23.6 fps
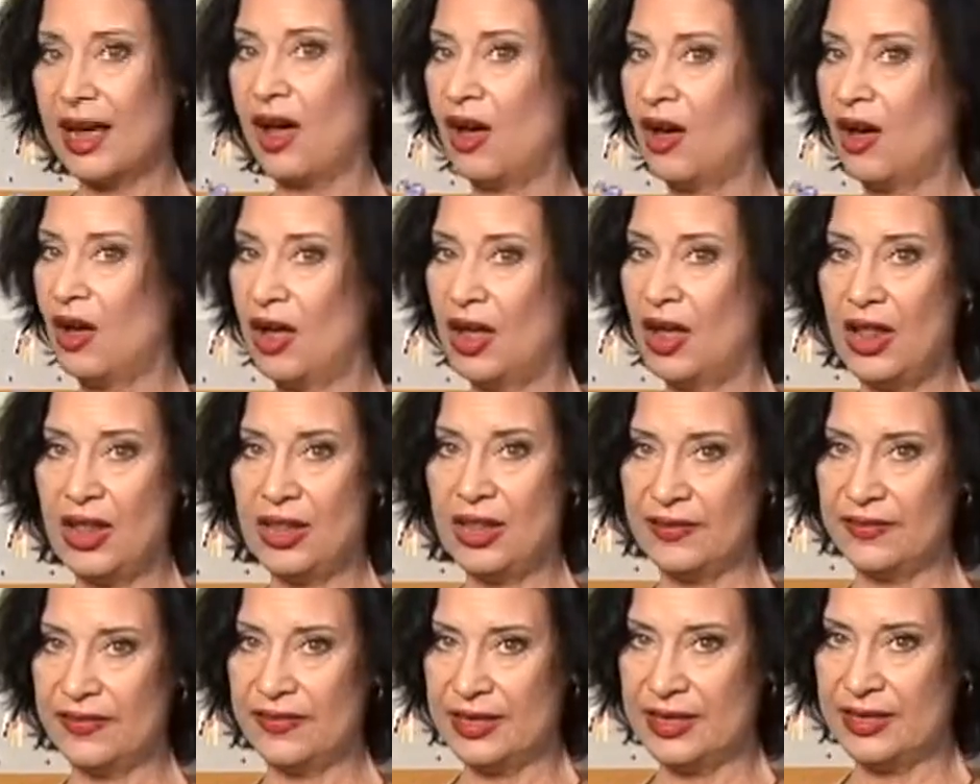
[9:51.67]
All
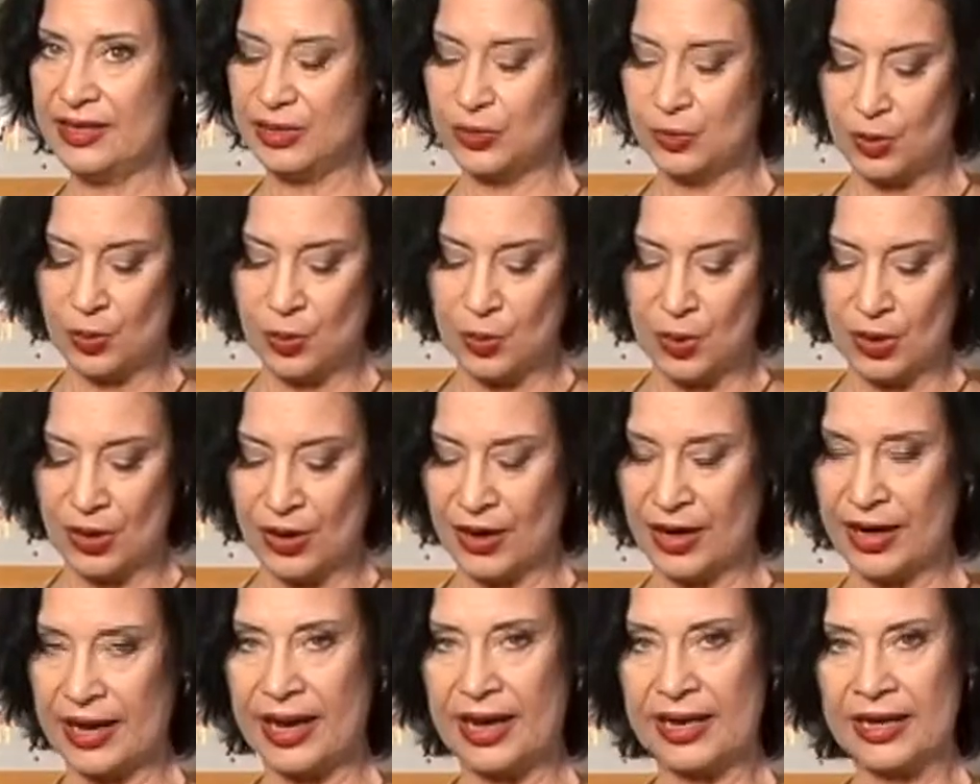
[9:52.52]
of these will
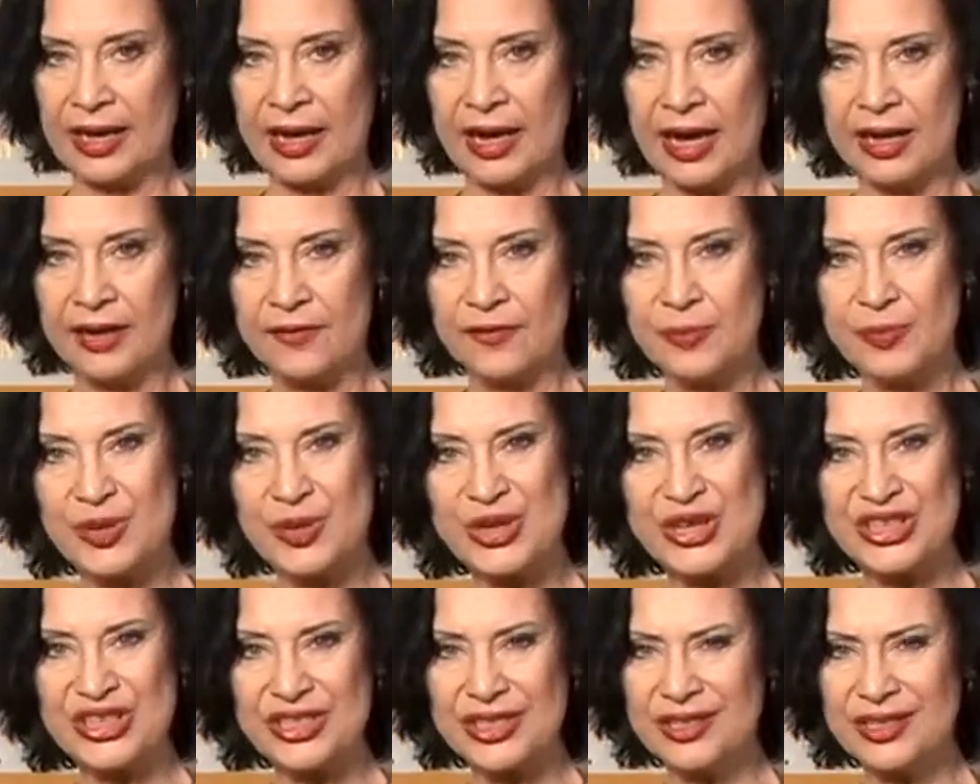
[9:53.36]
work, and it kind of
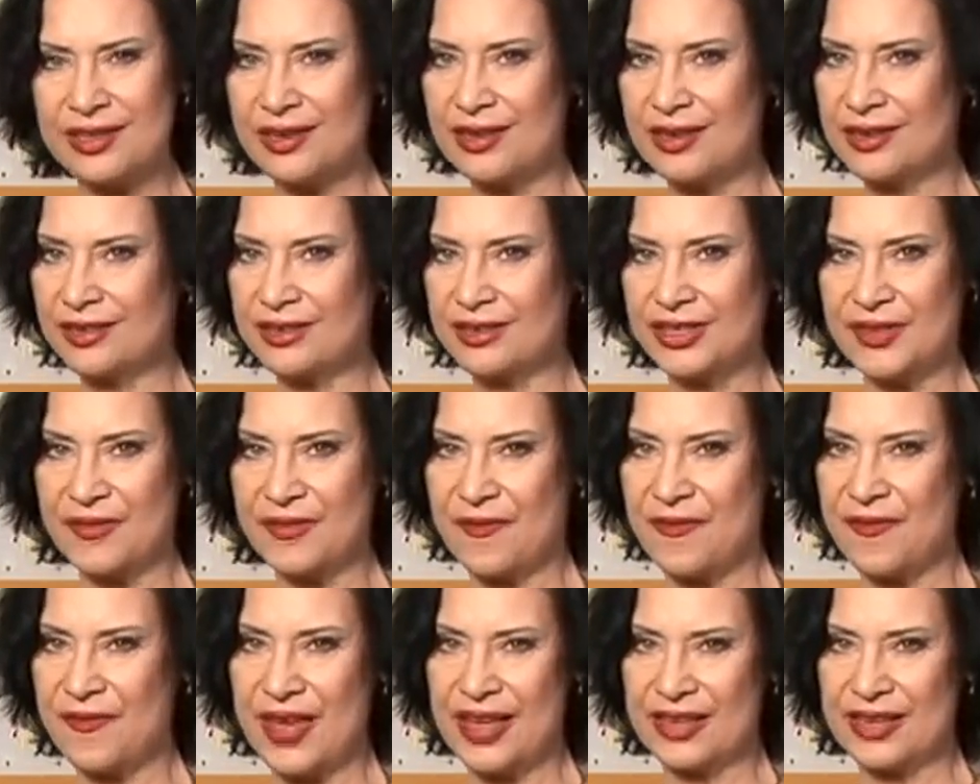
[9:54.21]
pushes the energy
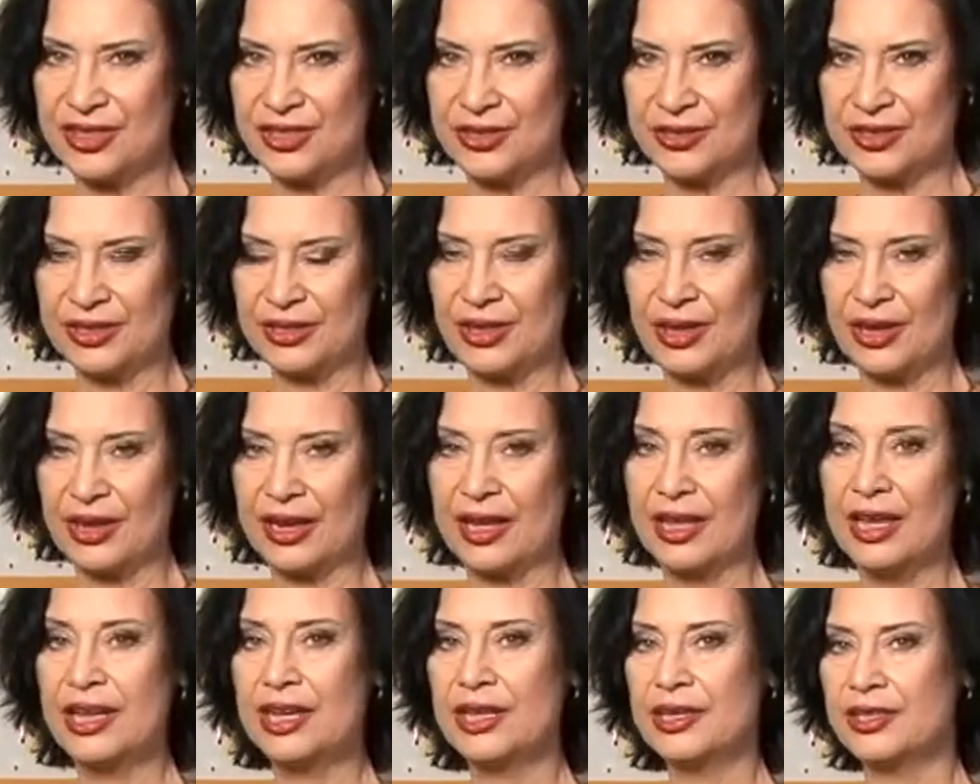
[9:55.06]
faster along.
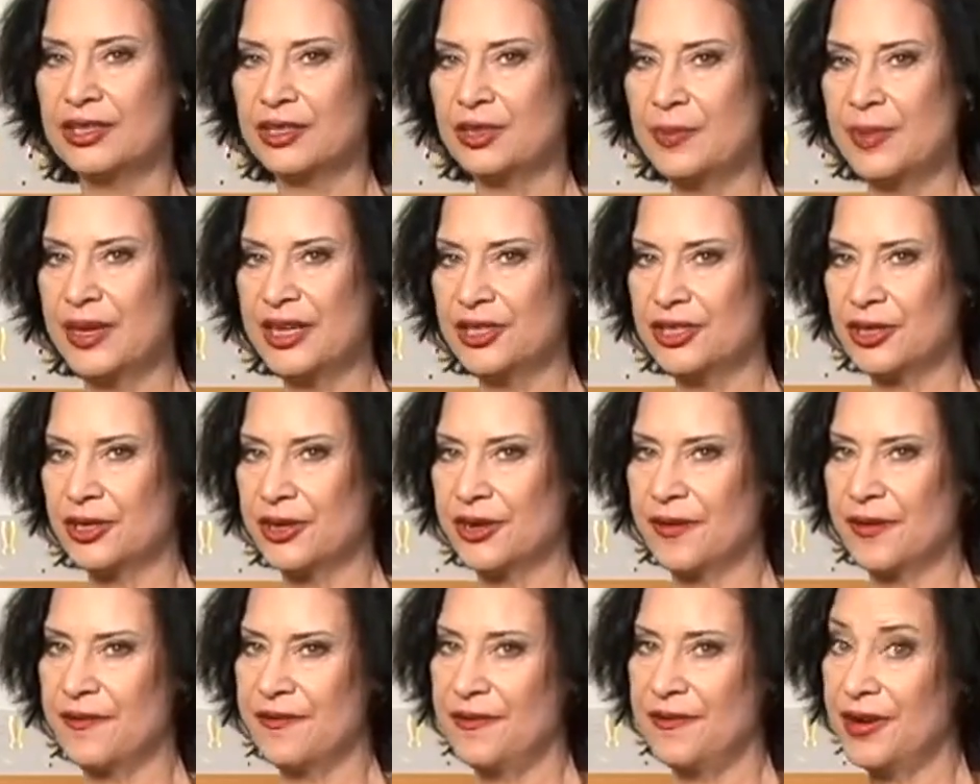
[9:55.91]
So make sure
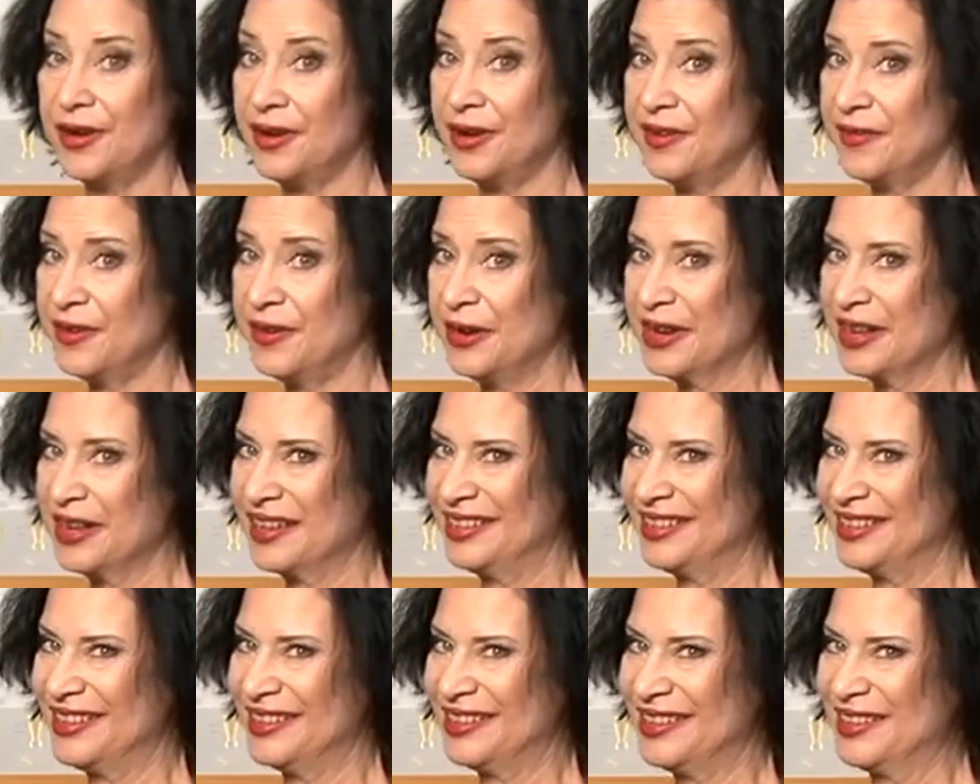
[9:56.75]
you're very, very
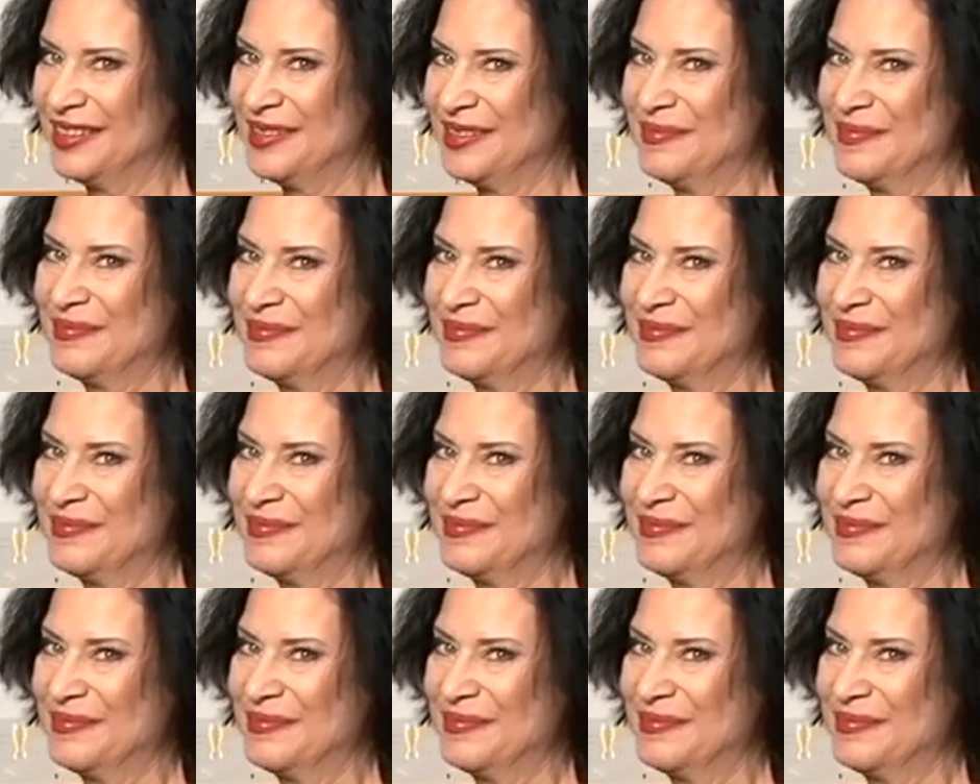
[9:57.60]
clear